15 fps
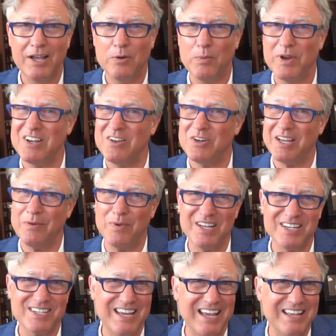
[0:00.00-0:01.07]
We
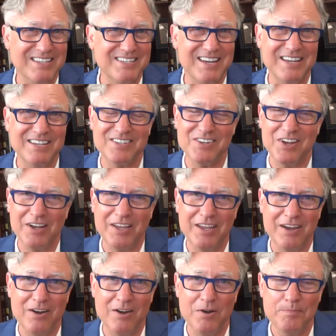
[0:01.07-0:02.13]
just can't stay stuck
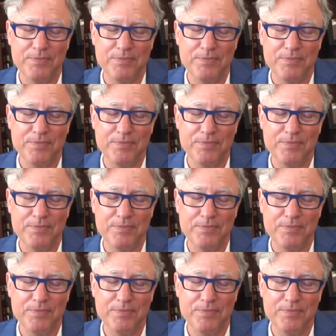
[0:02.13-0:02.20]
here.